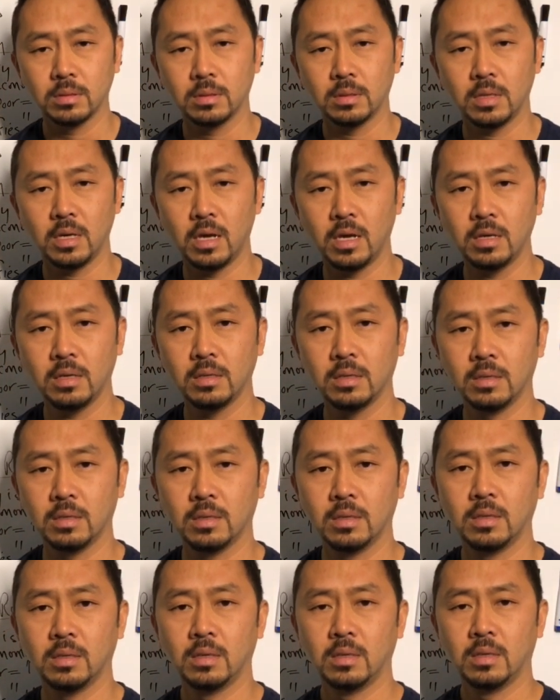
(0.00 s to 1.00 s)
Okay?
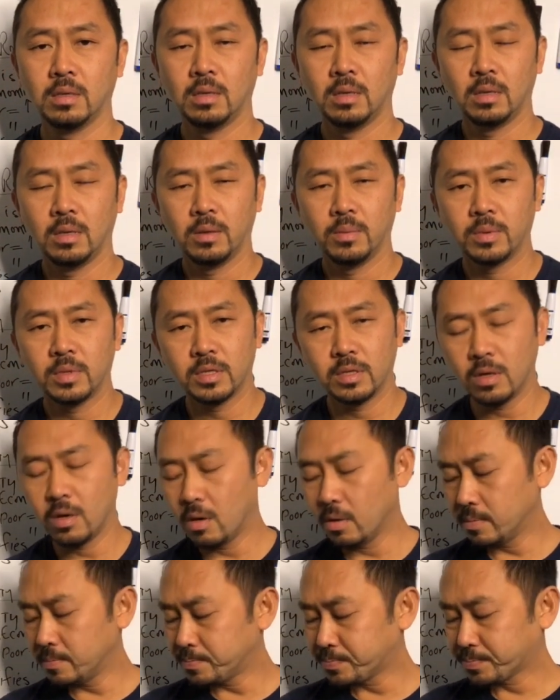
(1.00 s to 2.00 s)

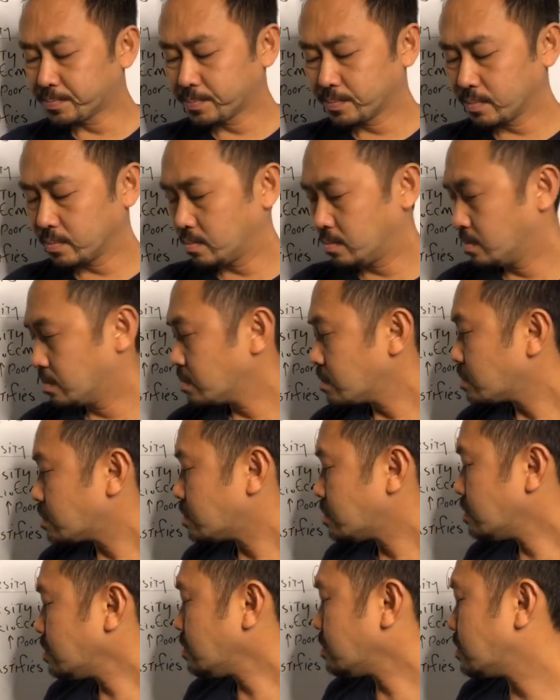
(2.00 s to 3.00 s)
So,
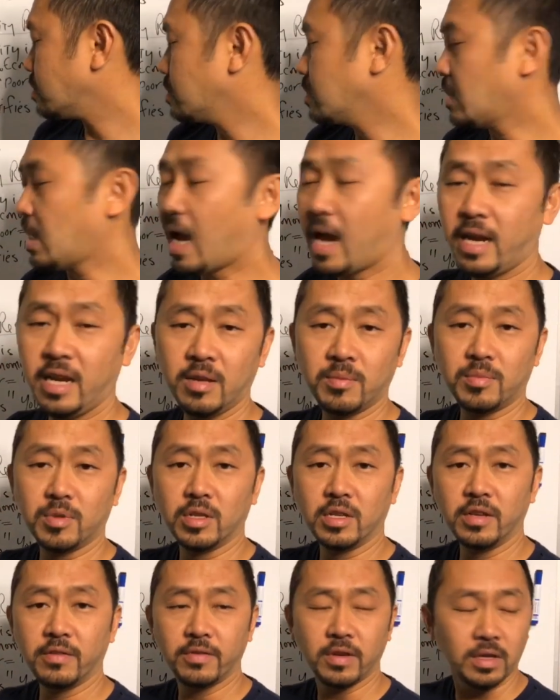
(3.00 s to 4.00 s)
I didn't
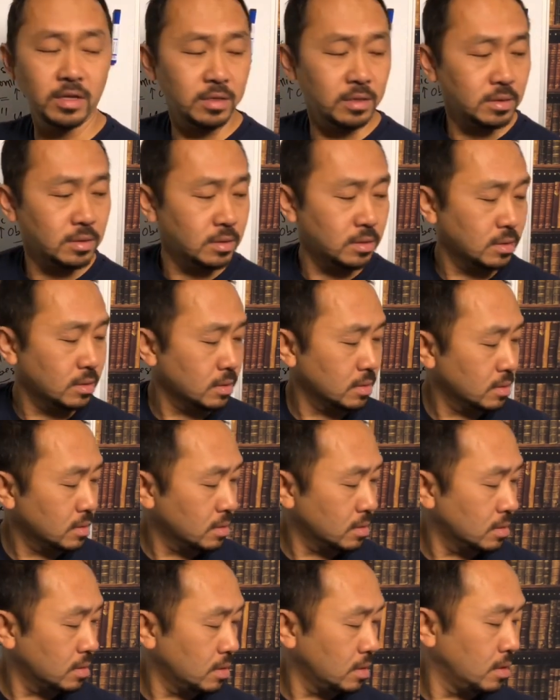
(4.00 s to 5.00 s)
believe it,
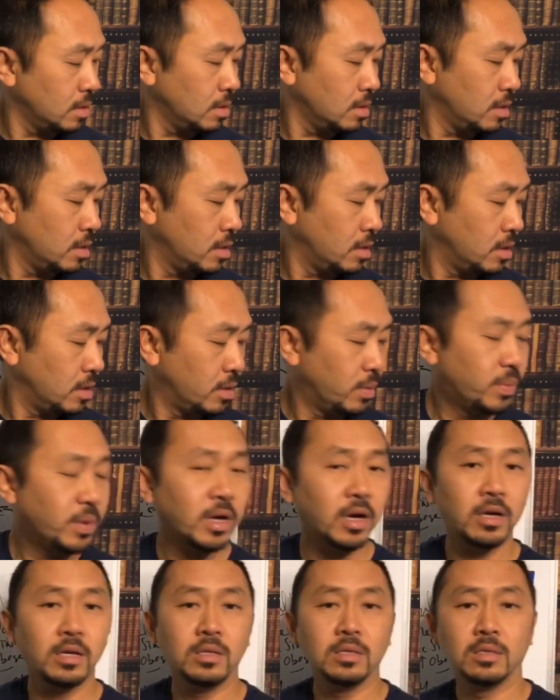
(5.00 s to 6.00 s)

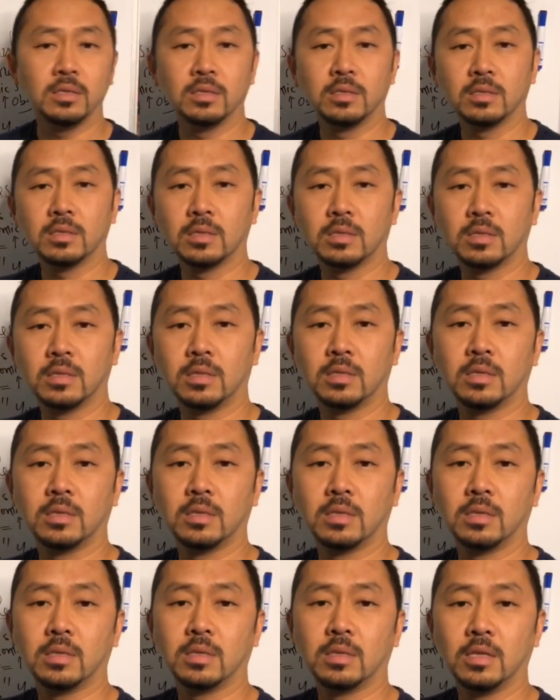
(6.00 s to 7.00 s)
but
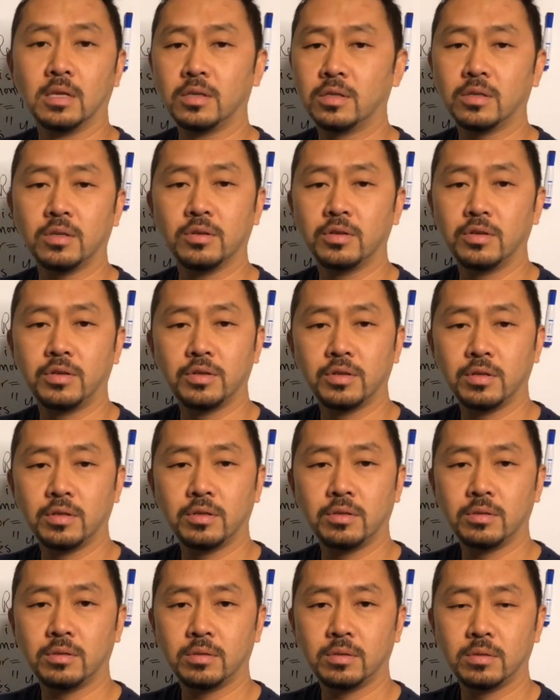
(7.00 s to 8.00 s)
it's totally
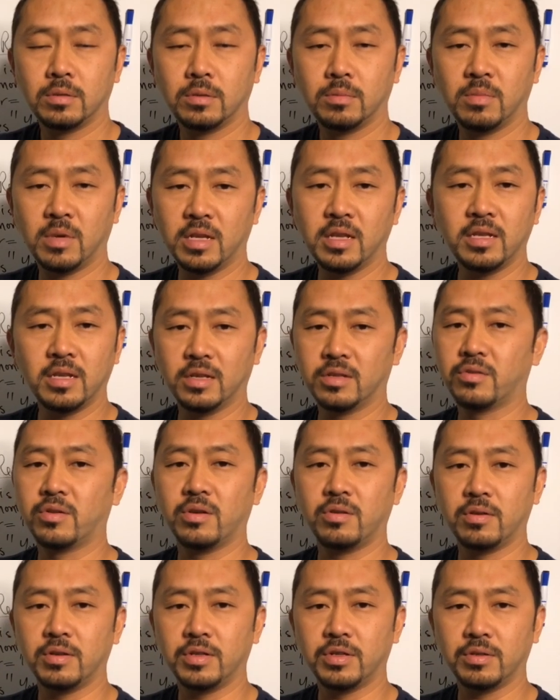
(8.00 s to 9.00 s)
true. Money does
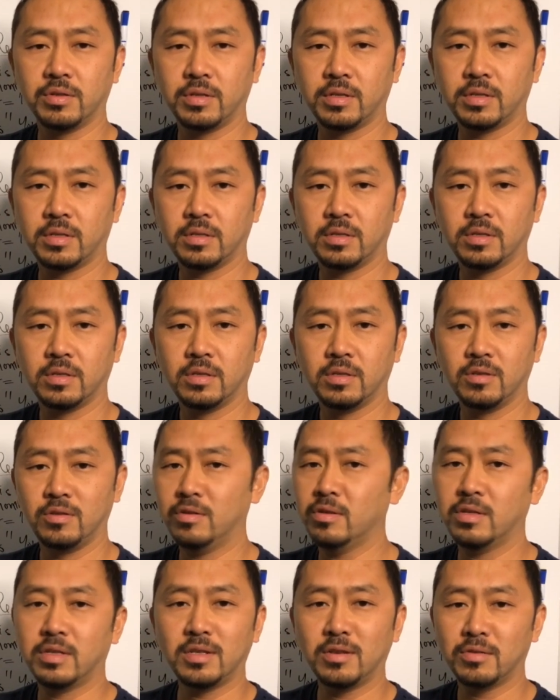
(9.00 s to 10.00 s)
grow on trees. You
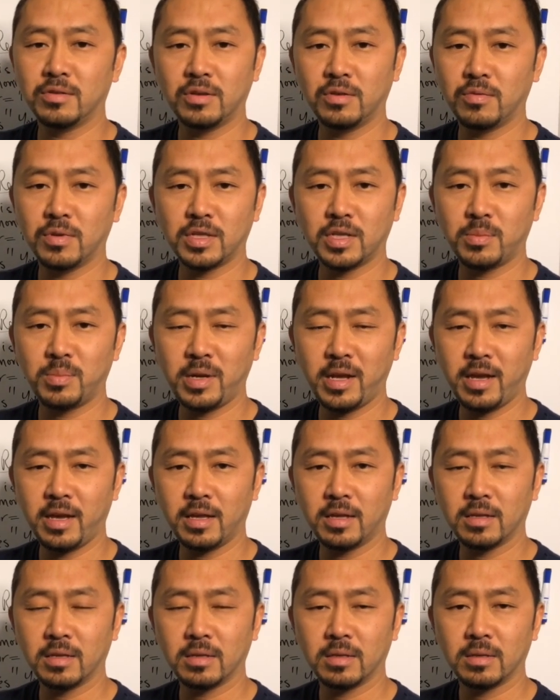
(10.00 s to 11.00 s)
just don't know what to plant,
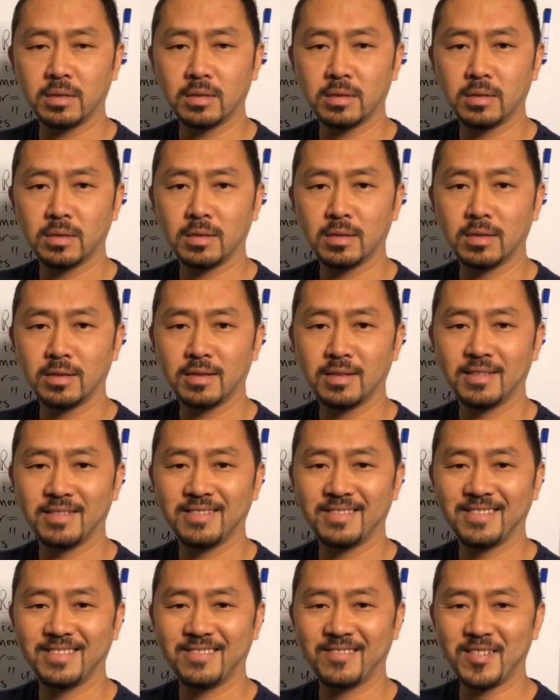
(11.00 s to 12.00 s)

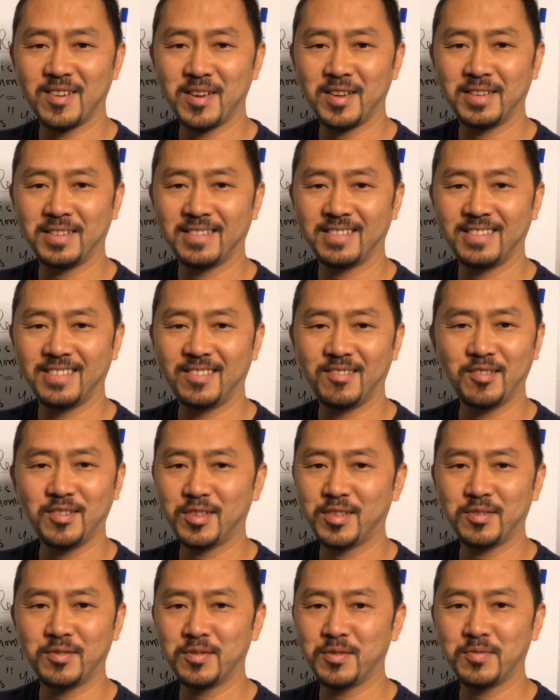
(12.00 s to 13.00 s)
right? You
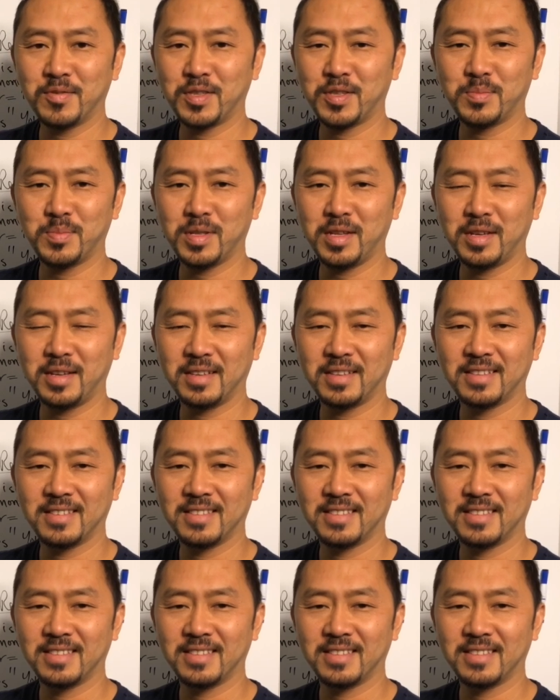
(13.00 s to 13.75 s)
just don't know what to plant.